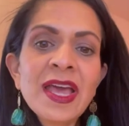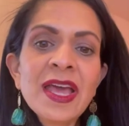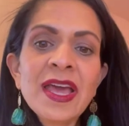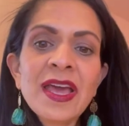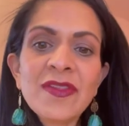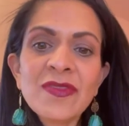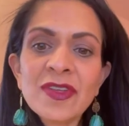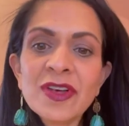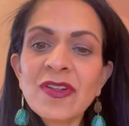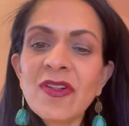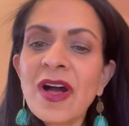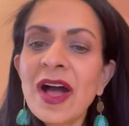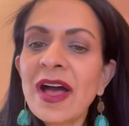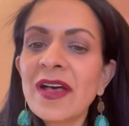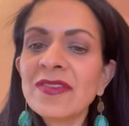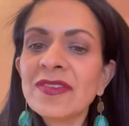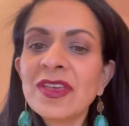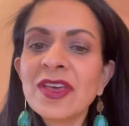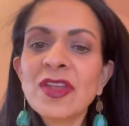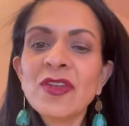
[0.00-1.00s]
in the
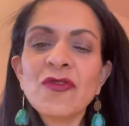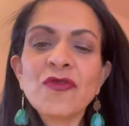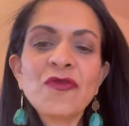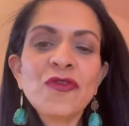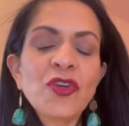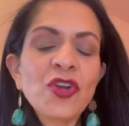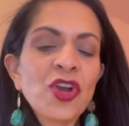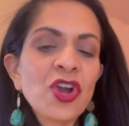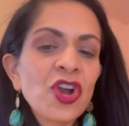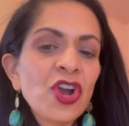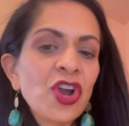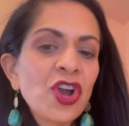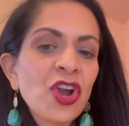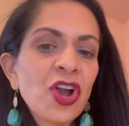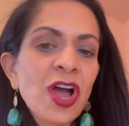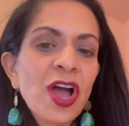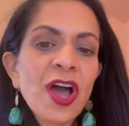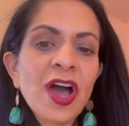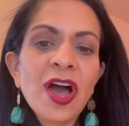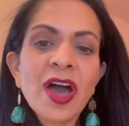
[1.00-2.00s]
closet
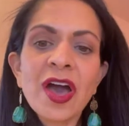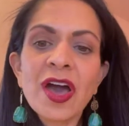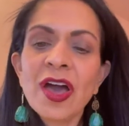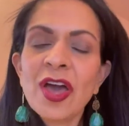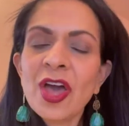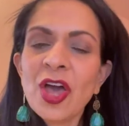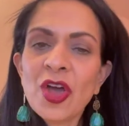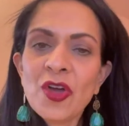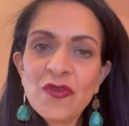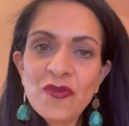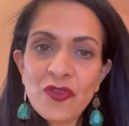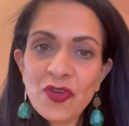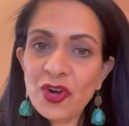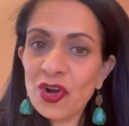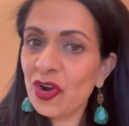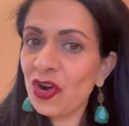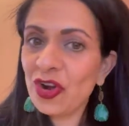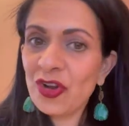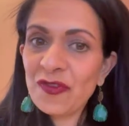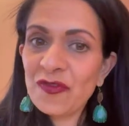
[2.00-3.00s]
for
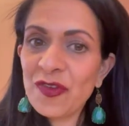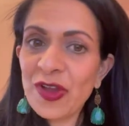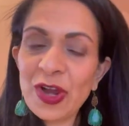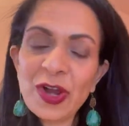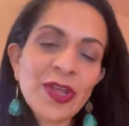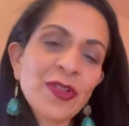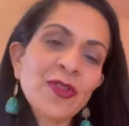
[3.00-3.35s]
very